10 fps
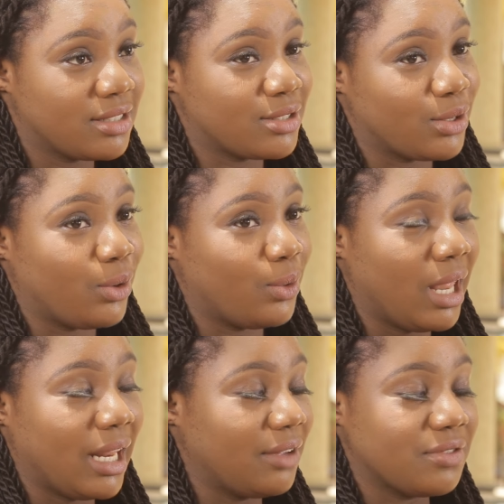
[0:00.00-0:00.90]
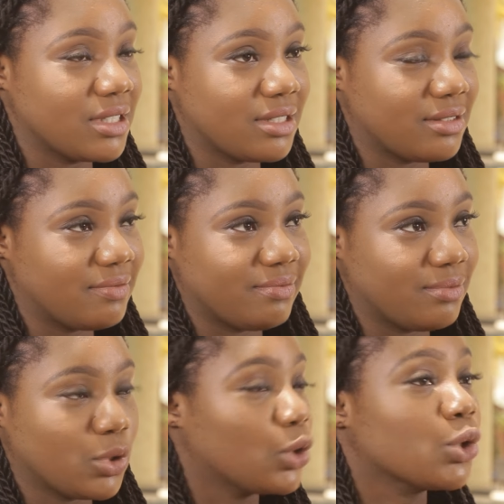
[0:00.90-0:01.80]
So her life is
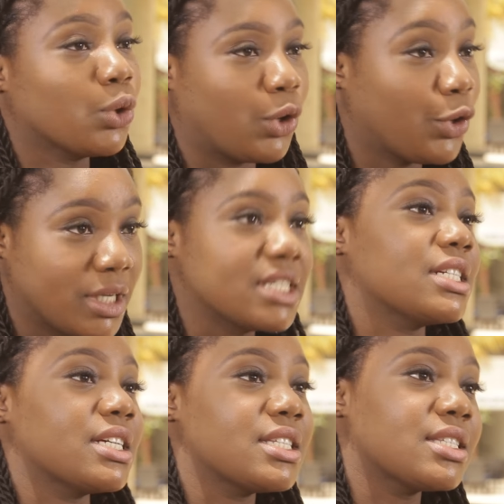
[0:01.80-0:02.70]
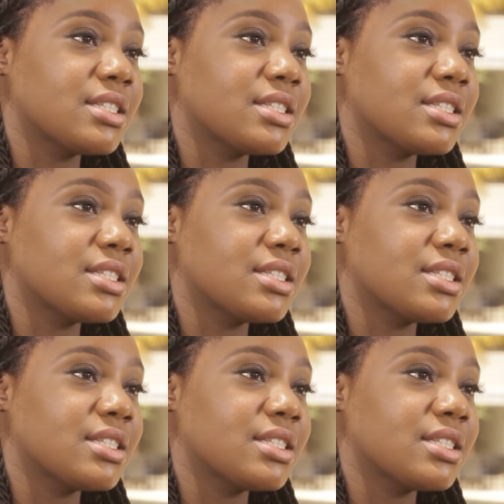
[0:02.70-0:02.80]
total craziness.